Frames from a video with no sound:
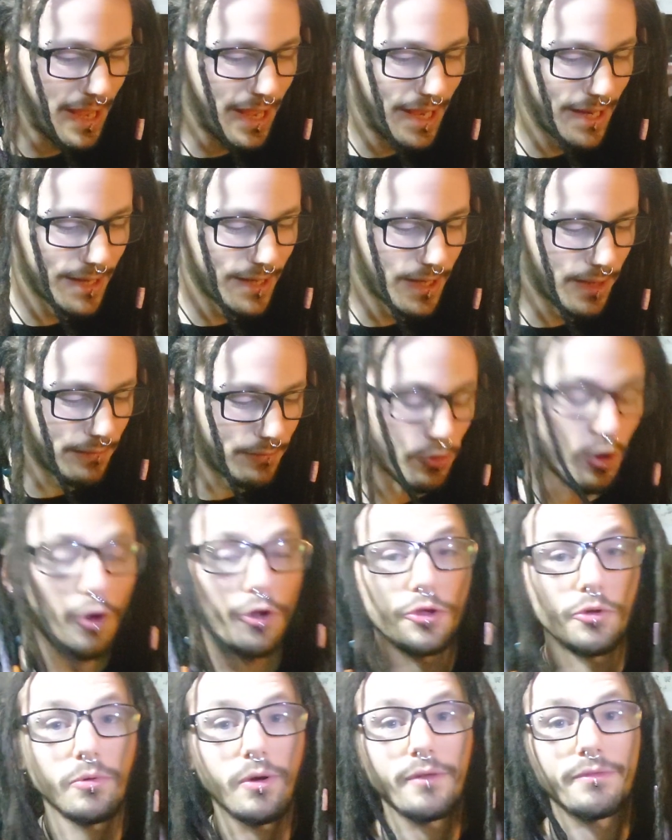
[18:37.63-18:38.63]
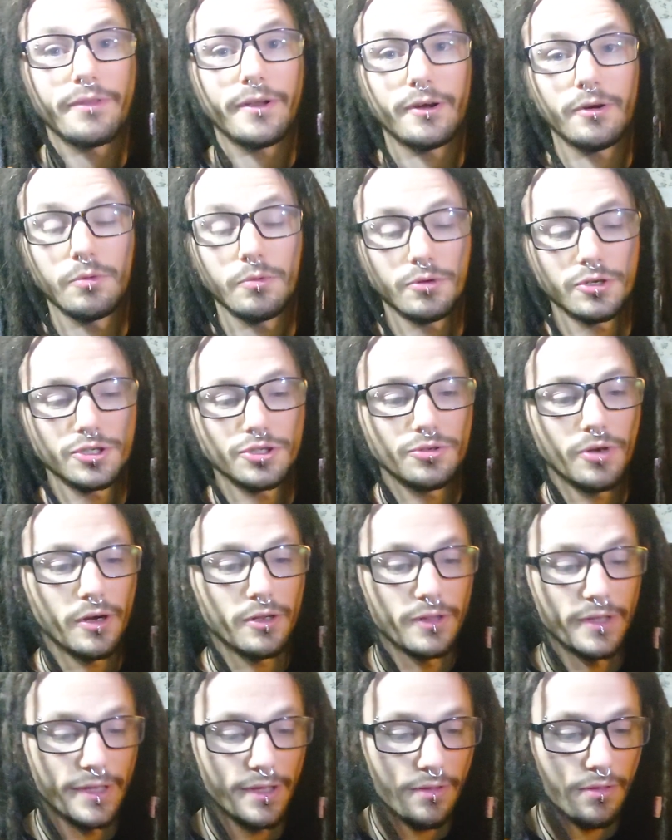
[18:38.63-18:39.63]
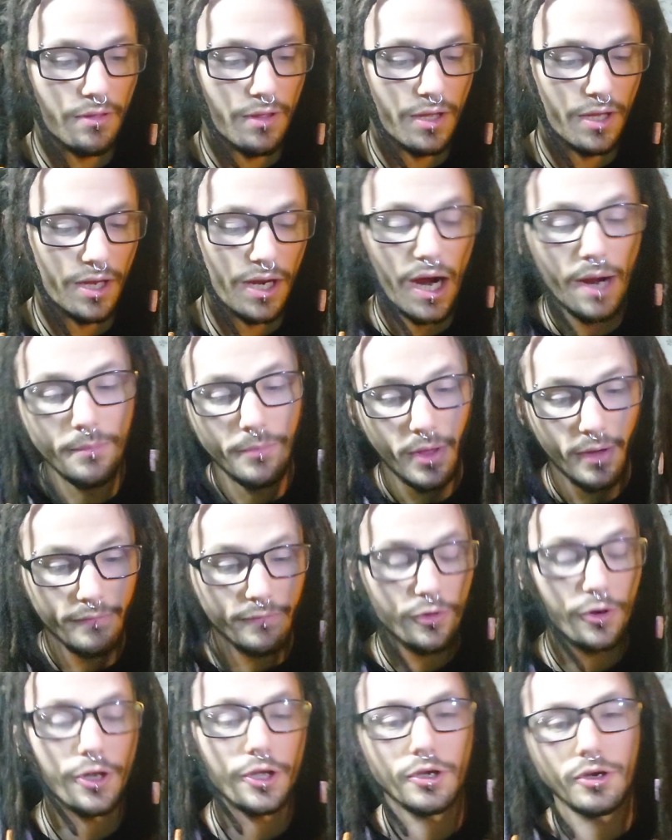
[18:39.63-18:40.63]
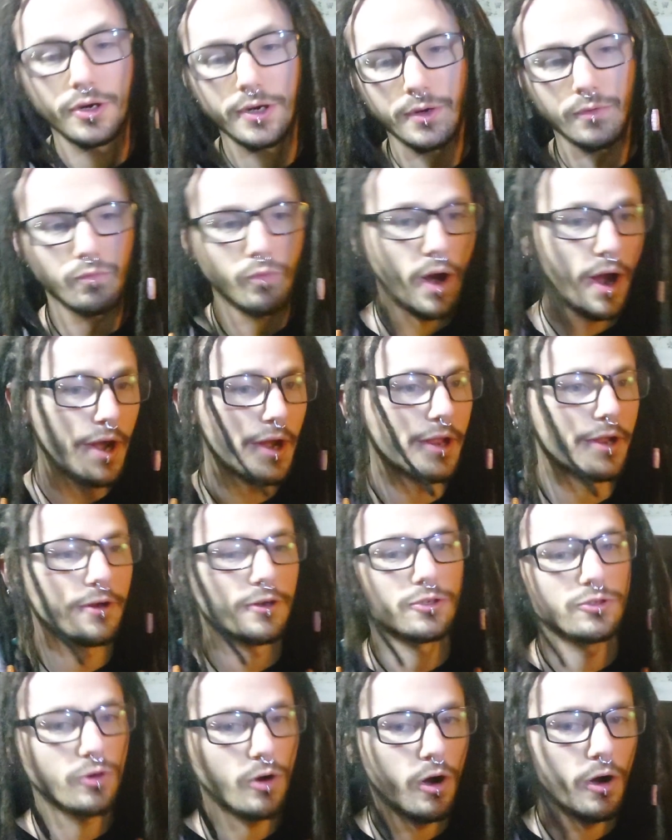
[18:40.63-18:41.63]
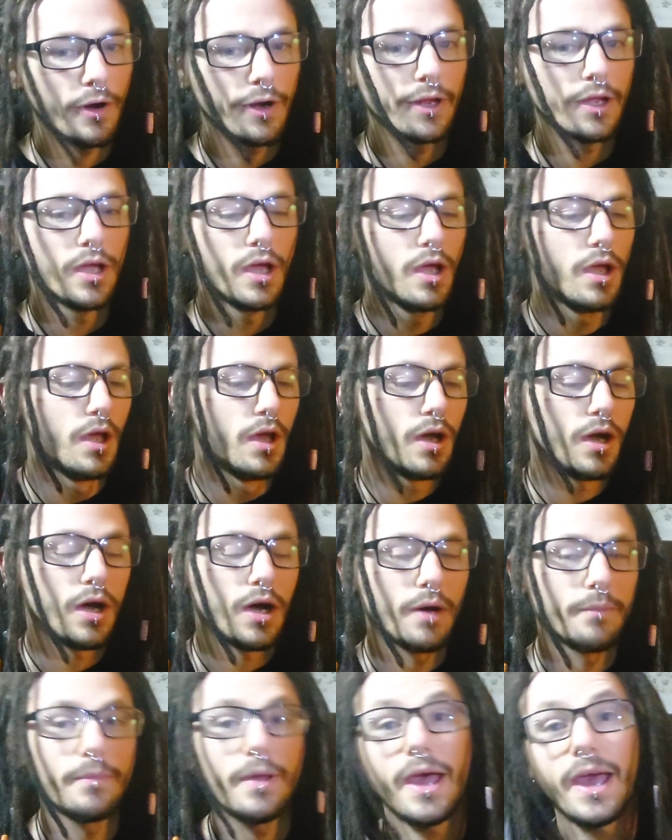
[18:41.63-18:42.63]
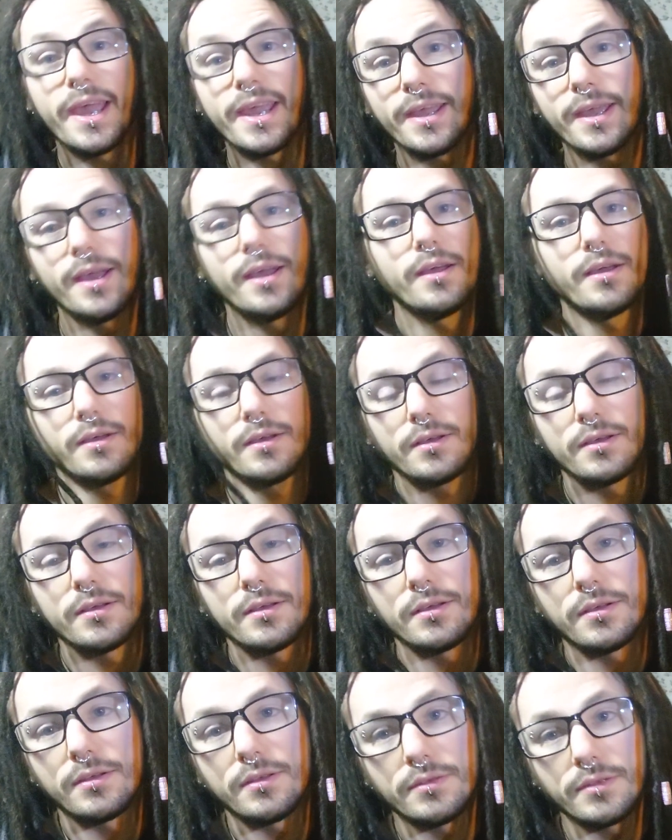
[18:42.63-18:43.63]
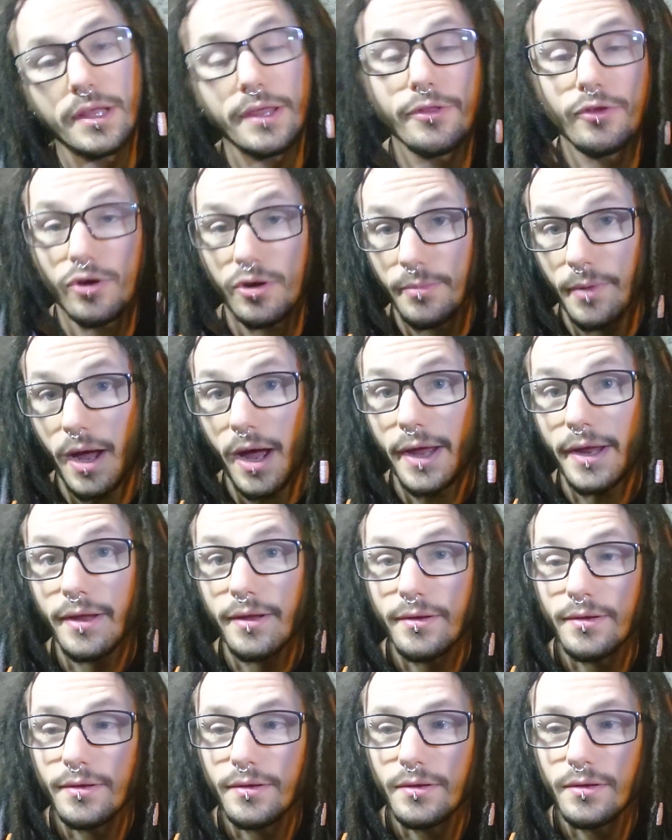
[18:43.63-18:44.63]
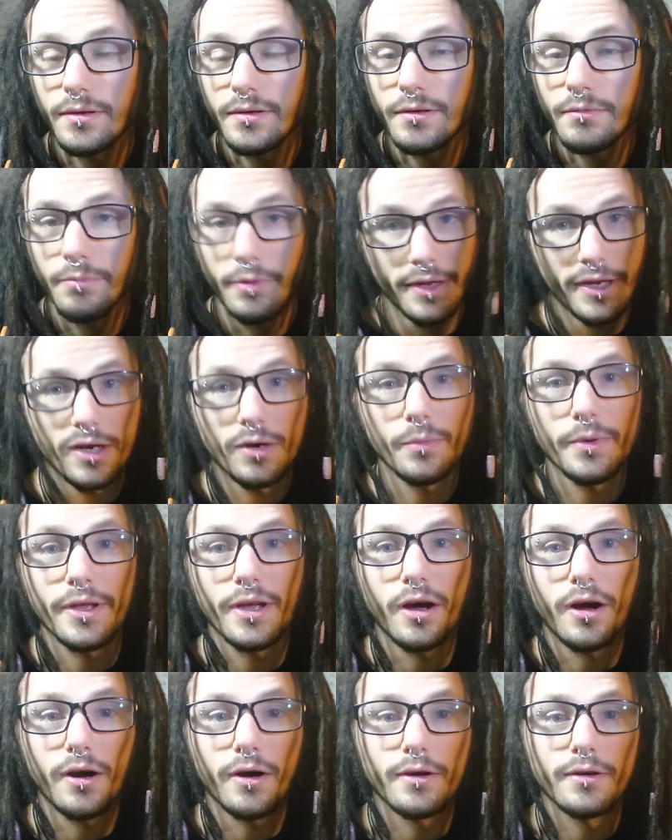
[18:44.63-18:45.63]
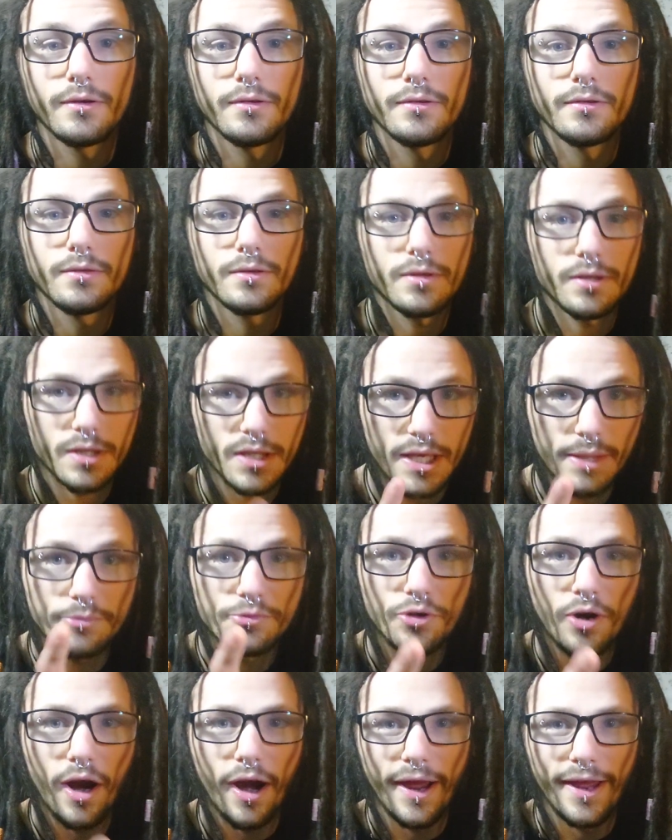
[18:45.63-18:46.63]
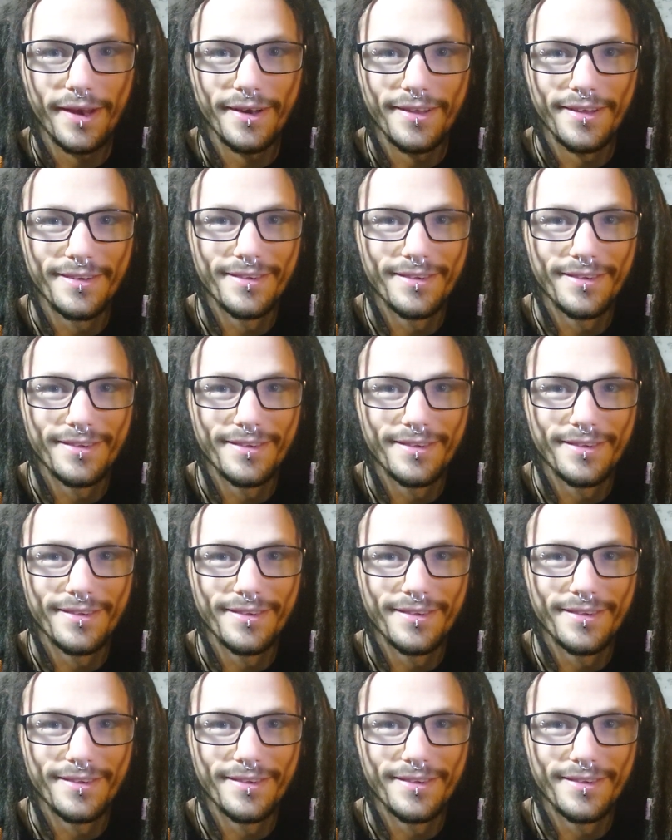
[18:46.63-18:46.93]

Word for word: and uh, for all you out there who are struggling, thinking, I'm not very good at writing or drawing, um, hey, neither am I. But here we are. Keep trying.